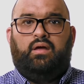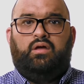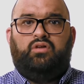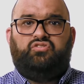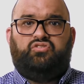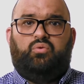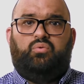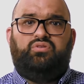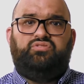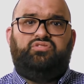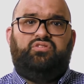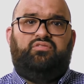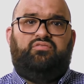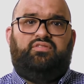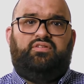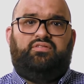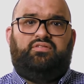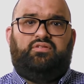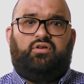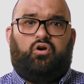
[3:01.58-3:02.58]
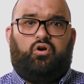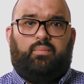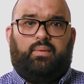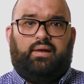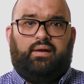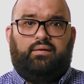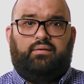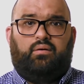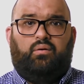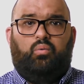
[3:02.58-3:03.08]
So once you've
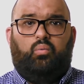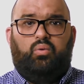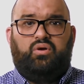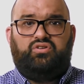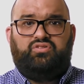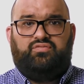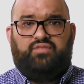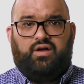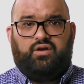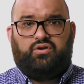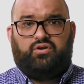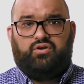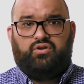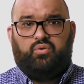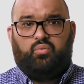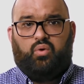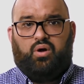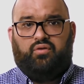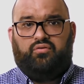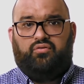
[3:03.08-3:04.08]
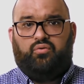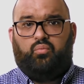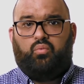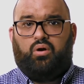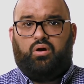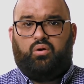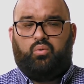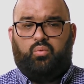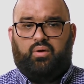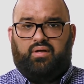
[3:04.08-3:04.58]
determined which vendor you want to
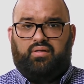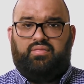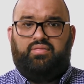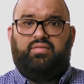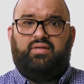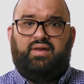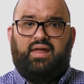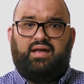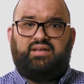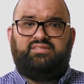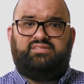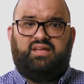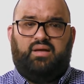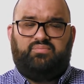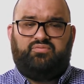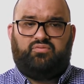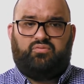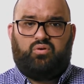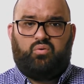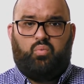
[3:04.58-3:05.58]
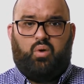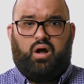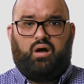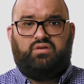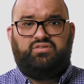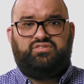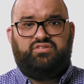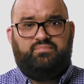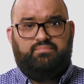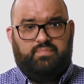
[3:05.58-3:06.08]
work with, the next steps
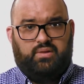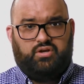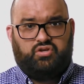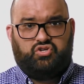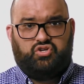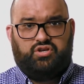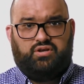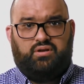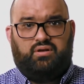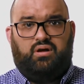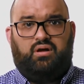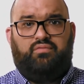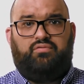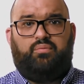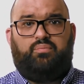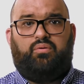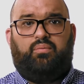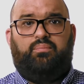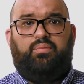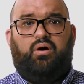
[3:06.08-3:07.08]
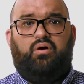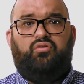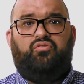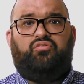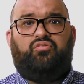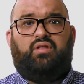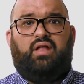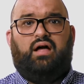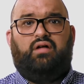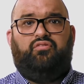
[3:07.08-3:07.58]
require submission of the
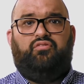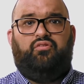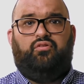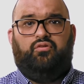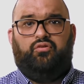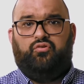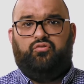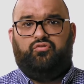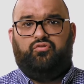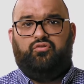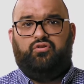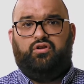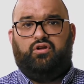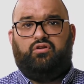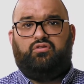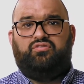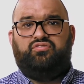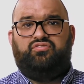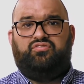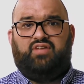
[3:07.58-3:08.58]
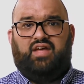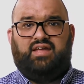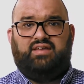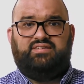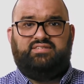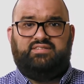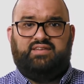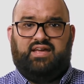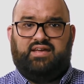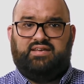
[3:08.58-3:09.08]
proposed cloud solution to your state
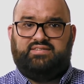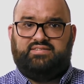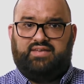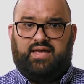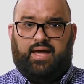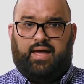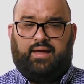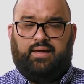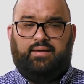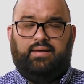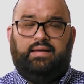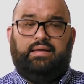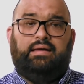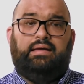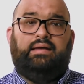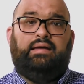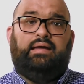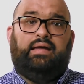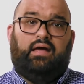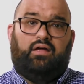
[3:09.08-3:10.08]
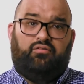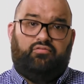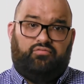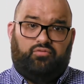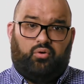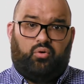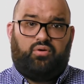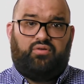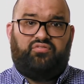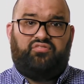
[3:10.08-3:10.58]
CSA. In
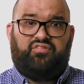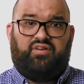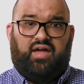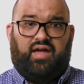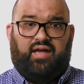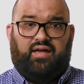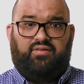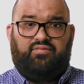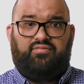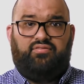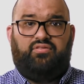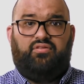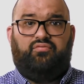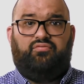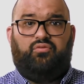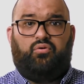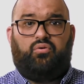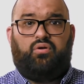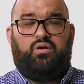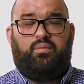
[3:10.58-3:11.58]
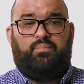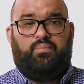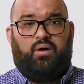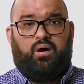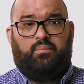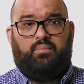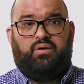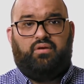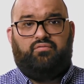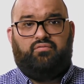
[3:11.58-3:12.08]
Florida's case, the Florida
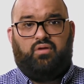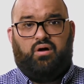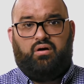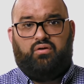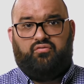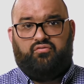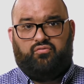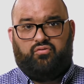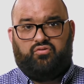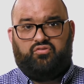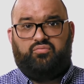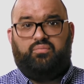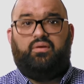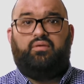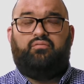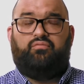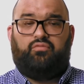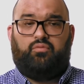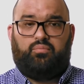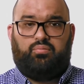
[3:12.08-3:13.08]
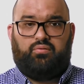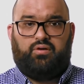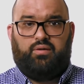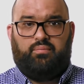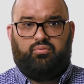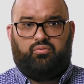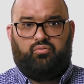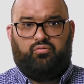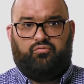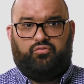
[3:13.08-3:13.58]
Department of Law Enforcement for
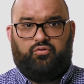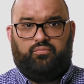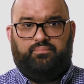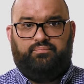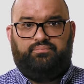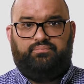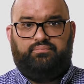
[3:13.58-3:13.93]
pre-approval.